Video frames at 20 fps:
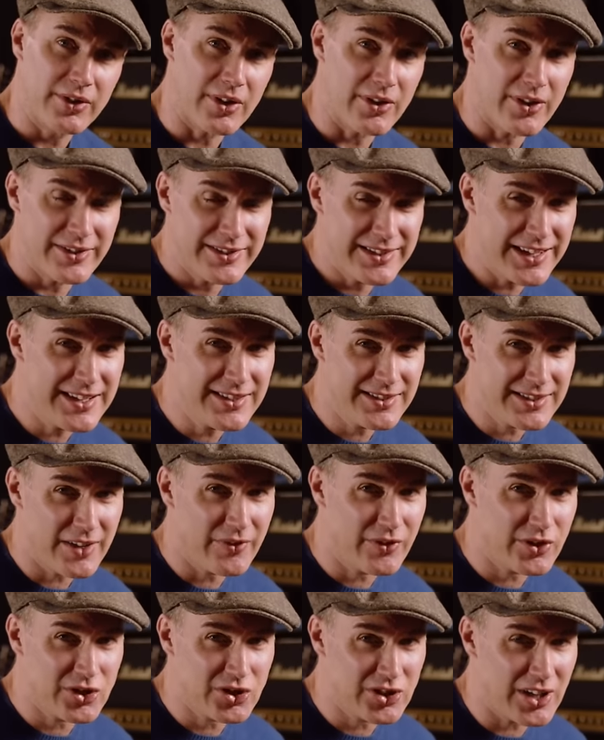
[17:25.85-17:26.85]
So the
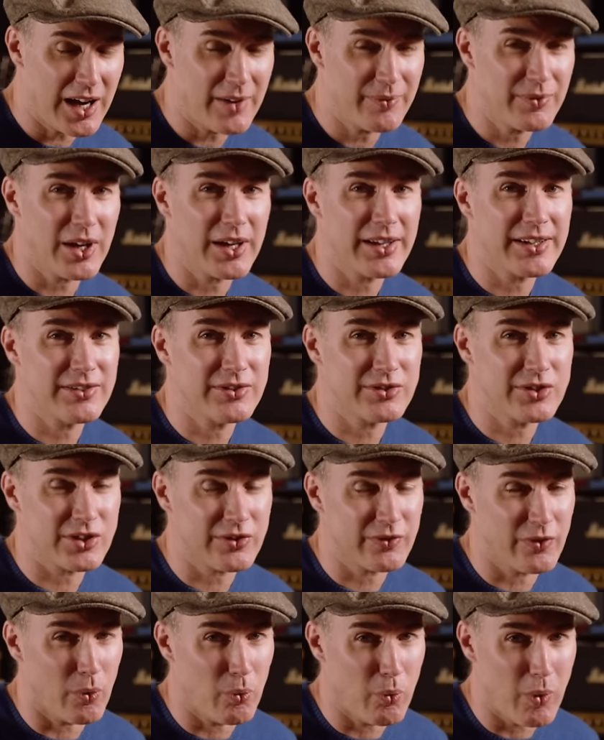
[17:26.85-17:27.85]
D7 sharp 9 is
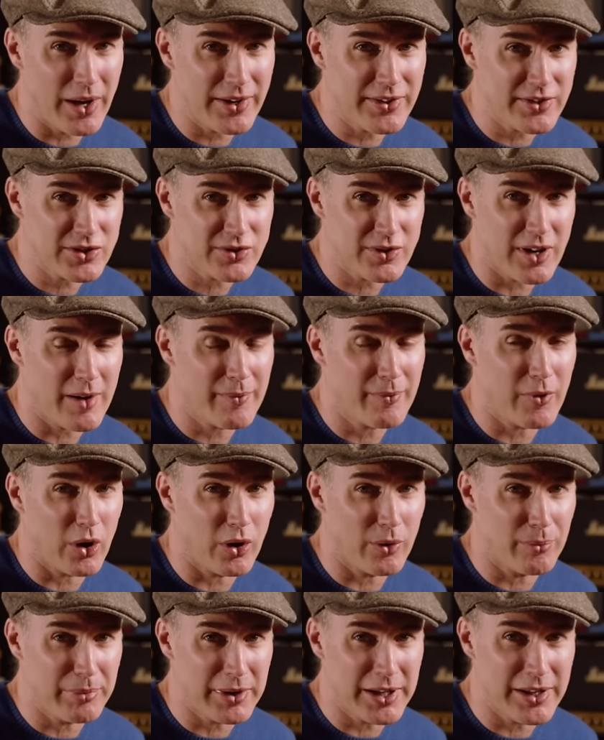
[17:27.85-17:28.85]
just for one strum
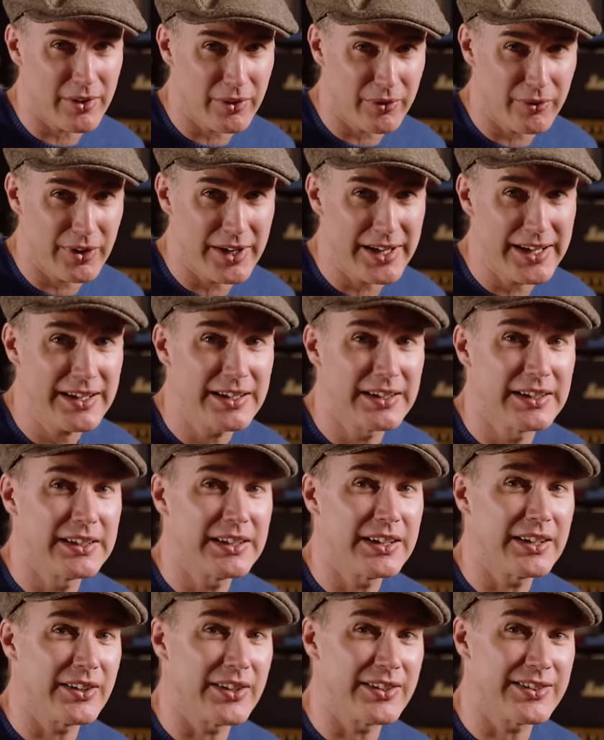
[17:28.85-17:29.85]
on beat 3,
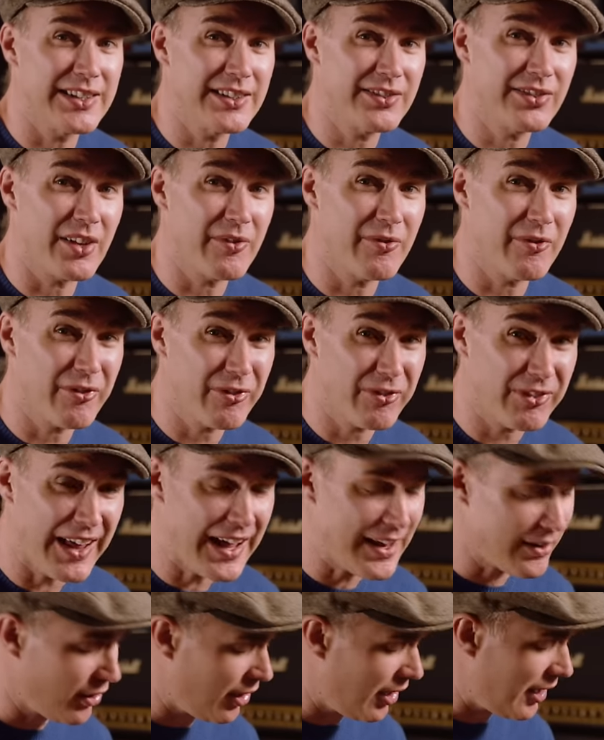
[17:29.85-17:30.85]
and the D7
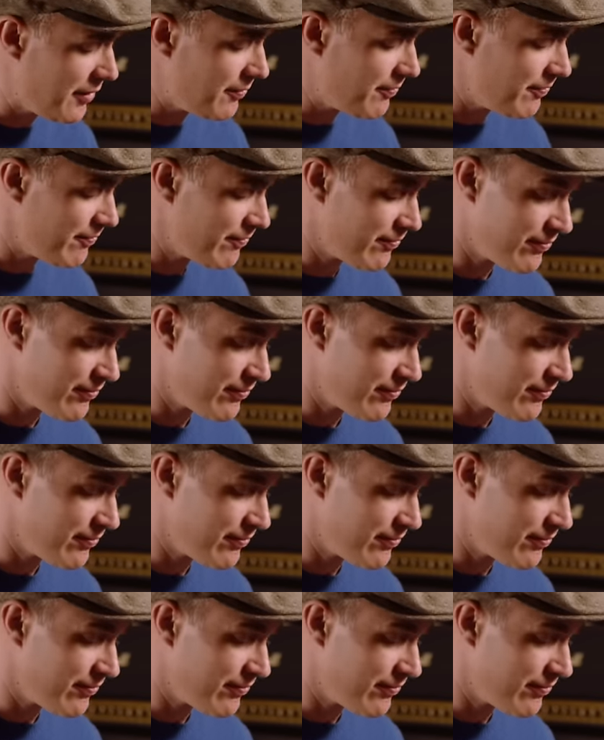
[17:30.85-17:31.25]
flat 9,